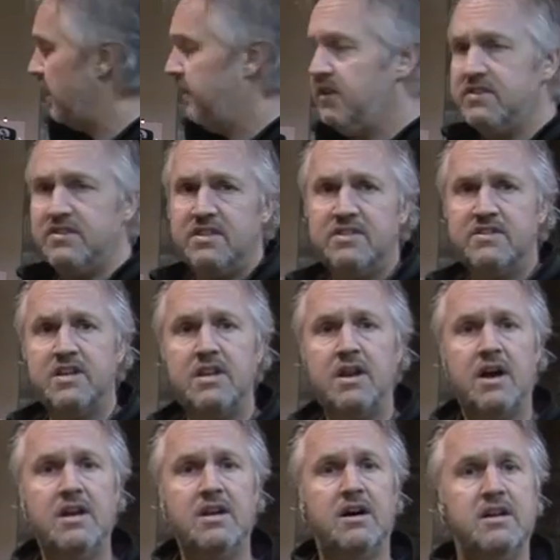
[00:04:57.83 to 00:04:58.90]
This is the
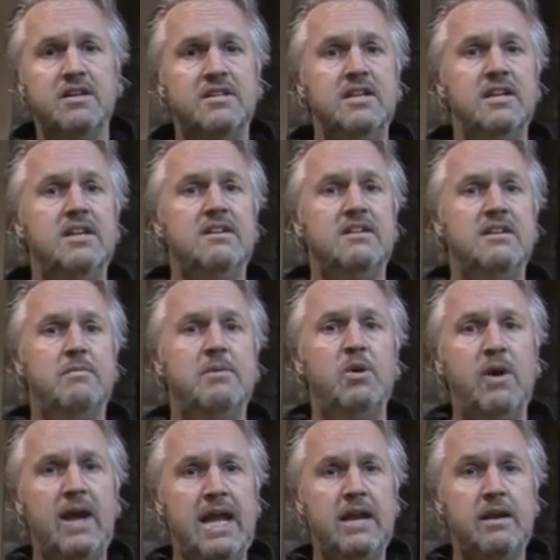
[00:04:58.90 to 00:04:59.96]

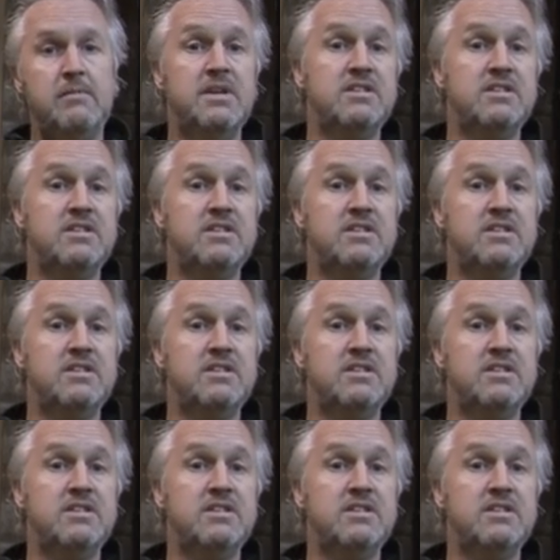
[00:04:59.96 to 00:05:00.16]
990WN,